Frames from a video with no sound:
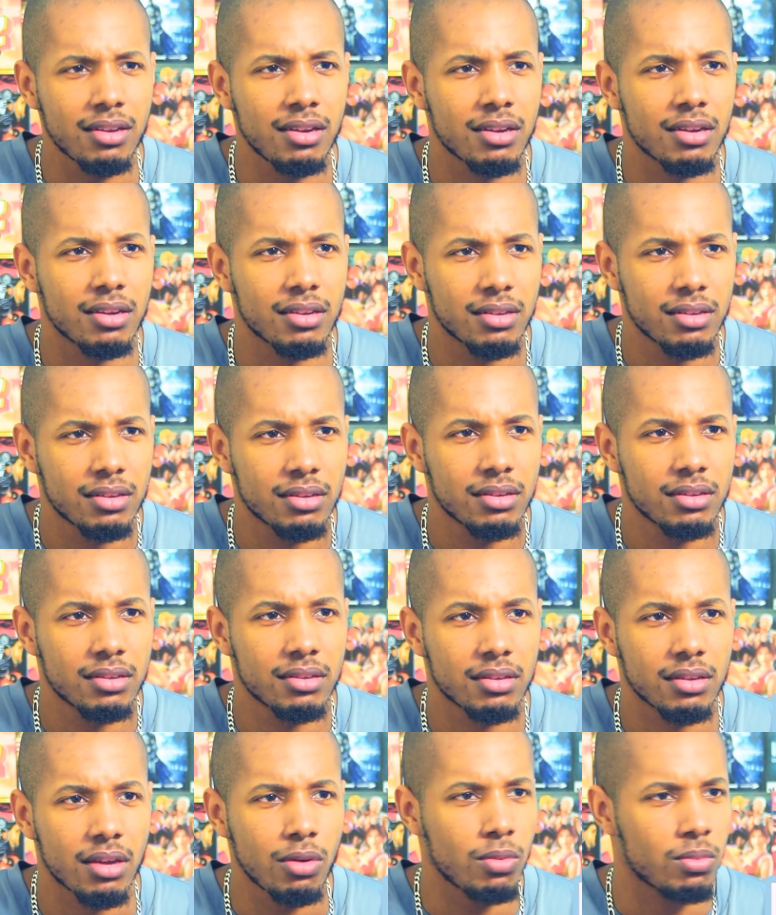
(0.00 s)

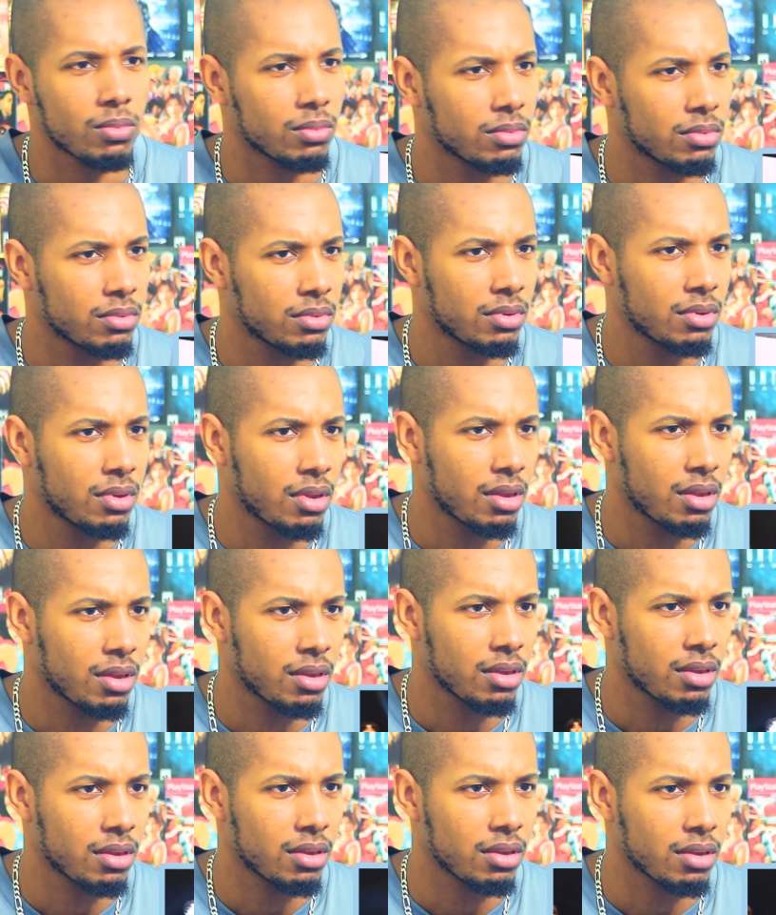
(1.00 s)
Oh.
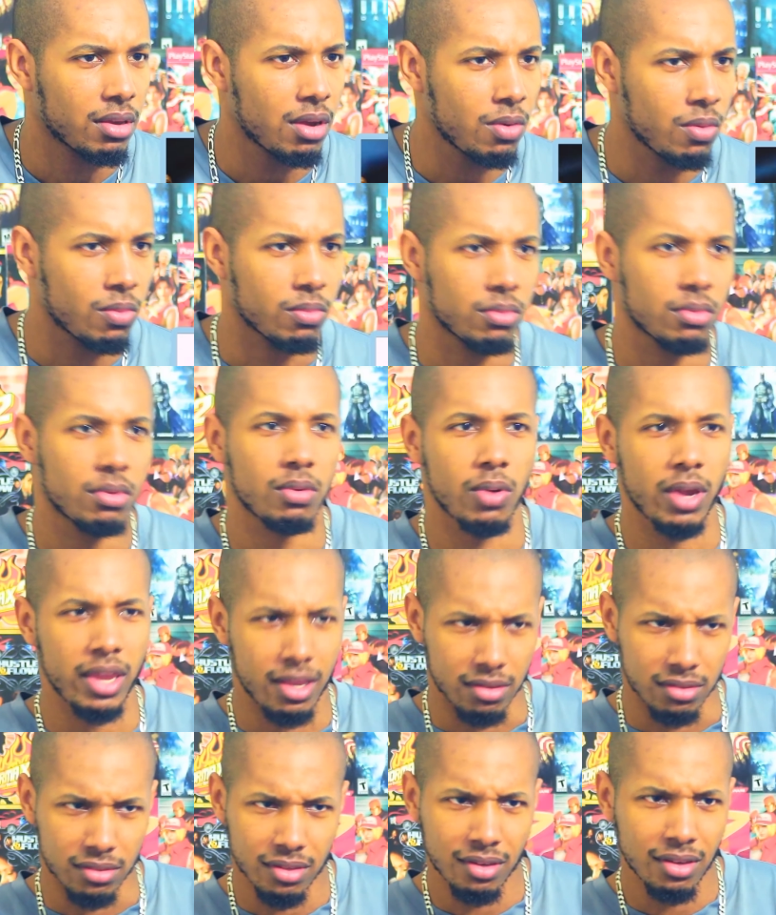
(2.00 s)
Oh,
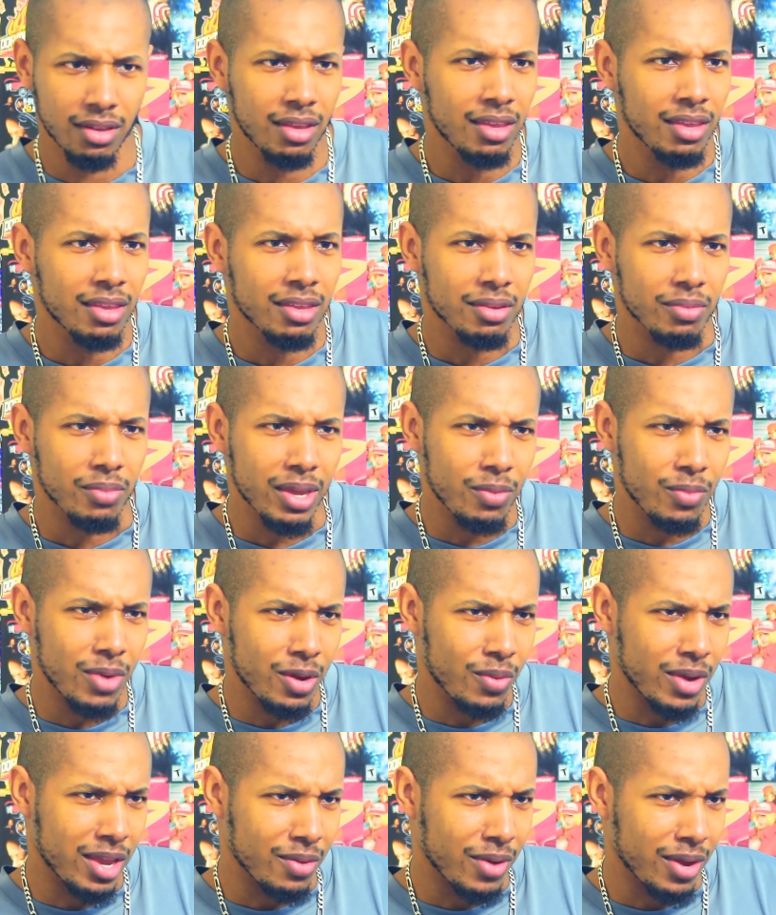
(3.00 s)
wait.
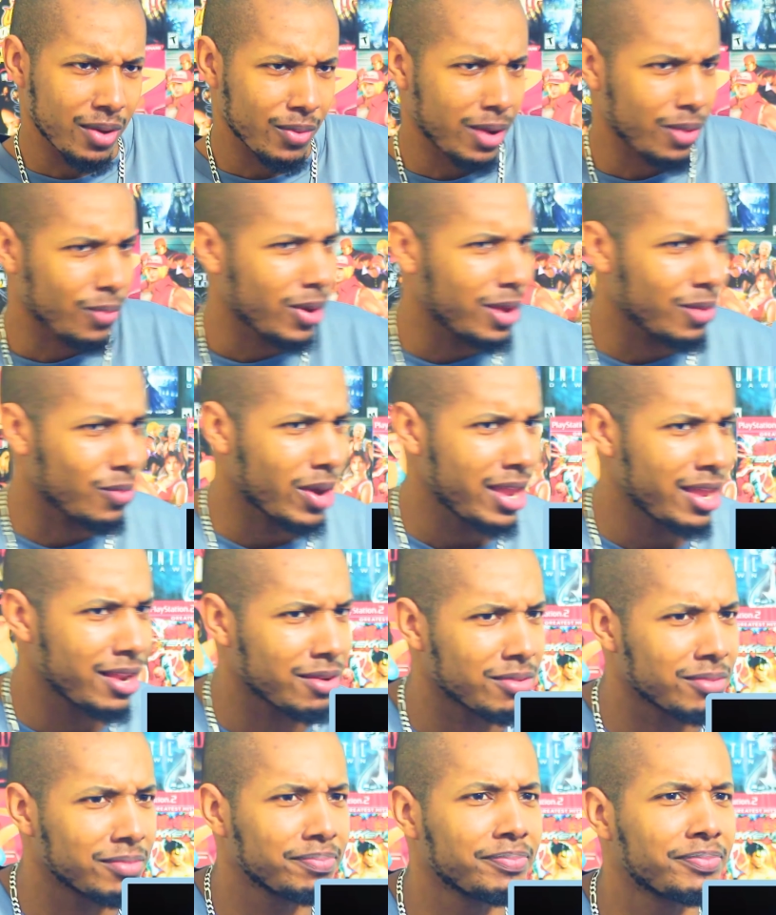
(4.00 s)
Wait, wait, wait, wait, wait, wait,
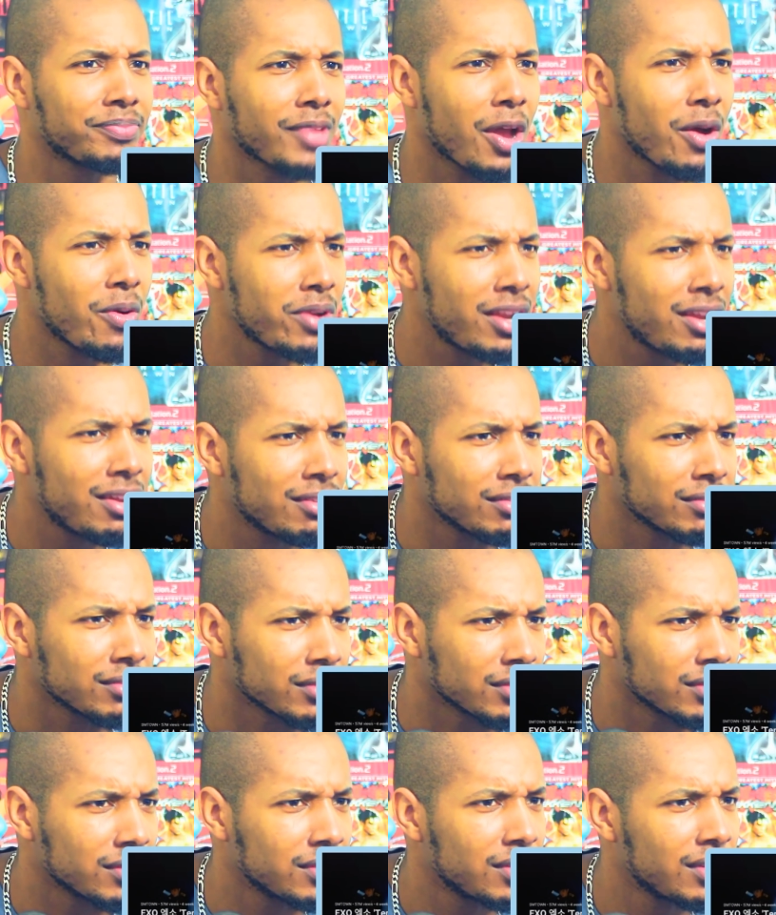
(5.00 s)
wait. Hold
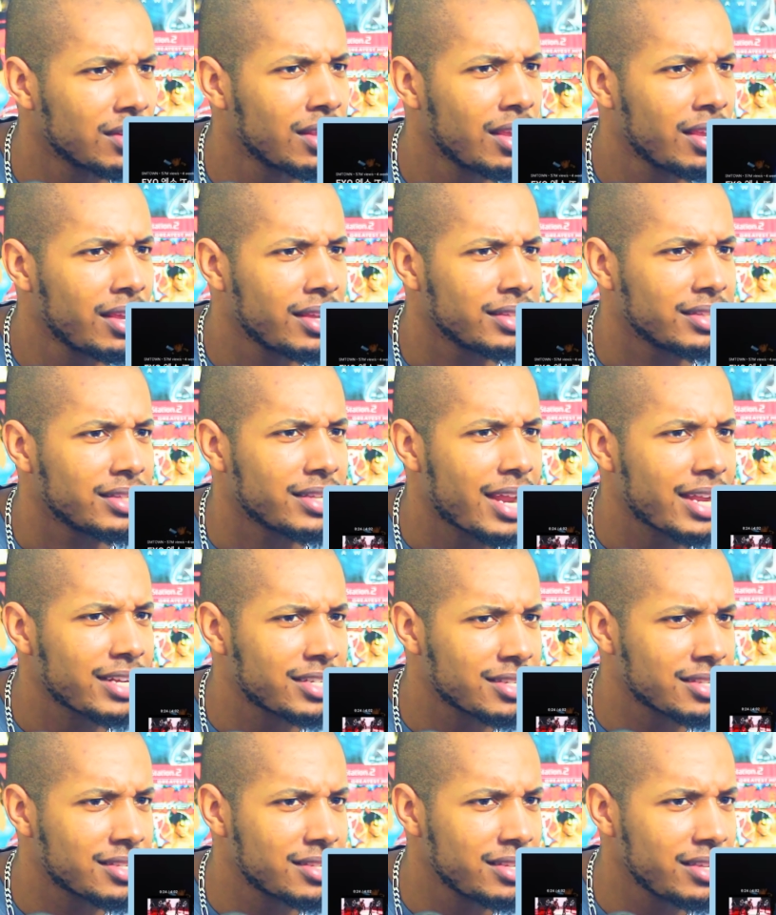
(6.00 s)
on. Did I
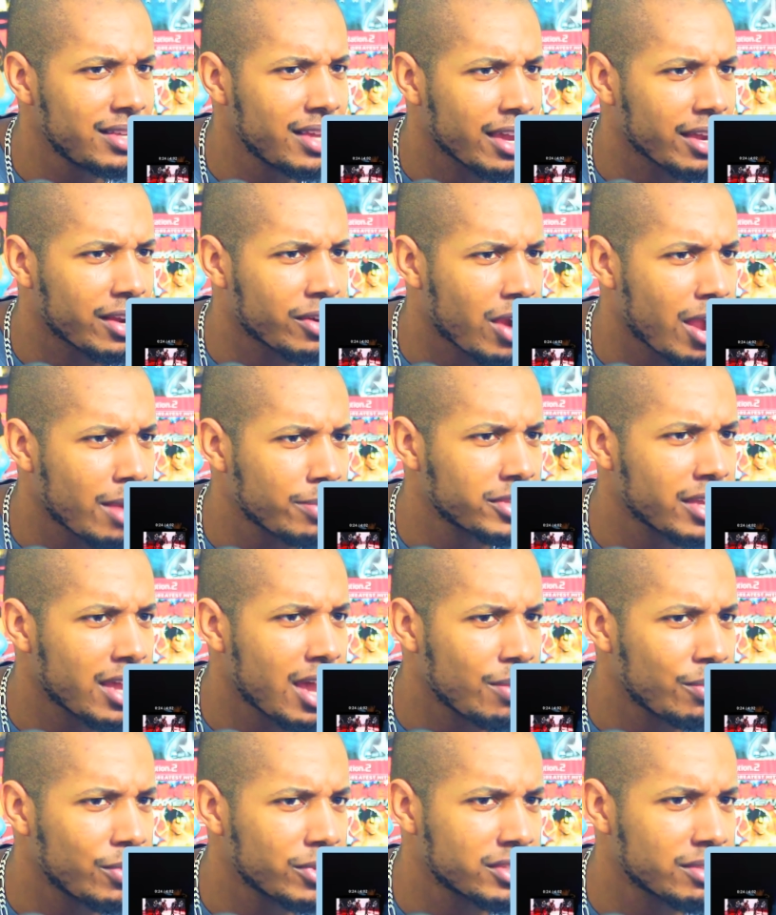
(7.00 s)
just see a crop
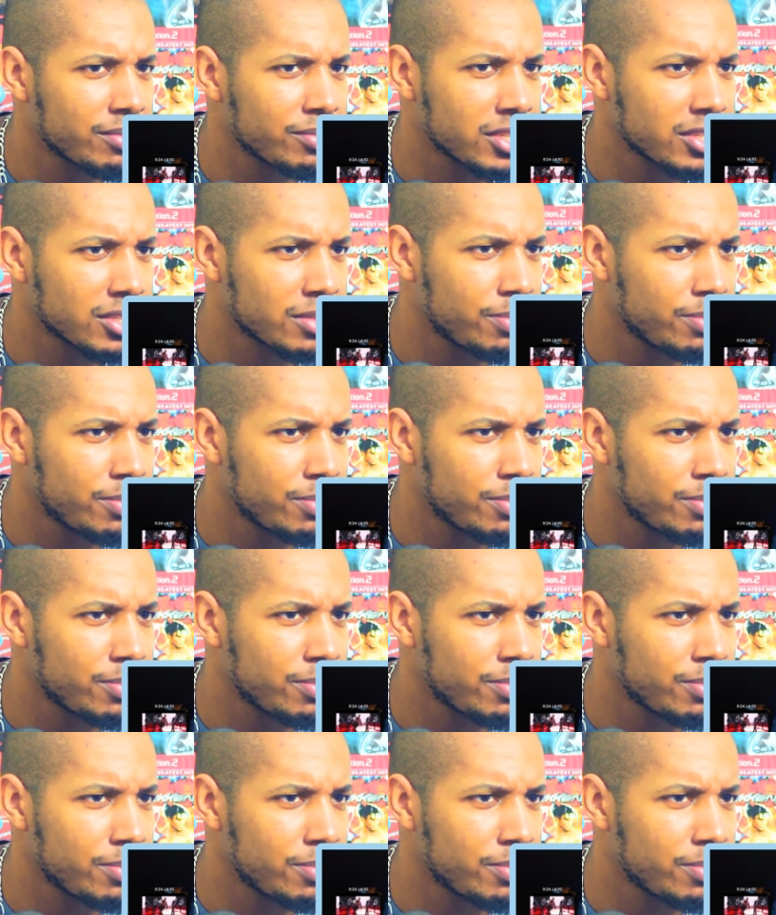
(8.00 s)
top with some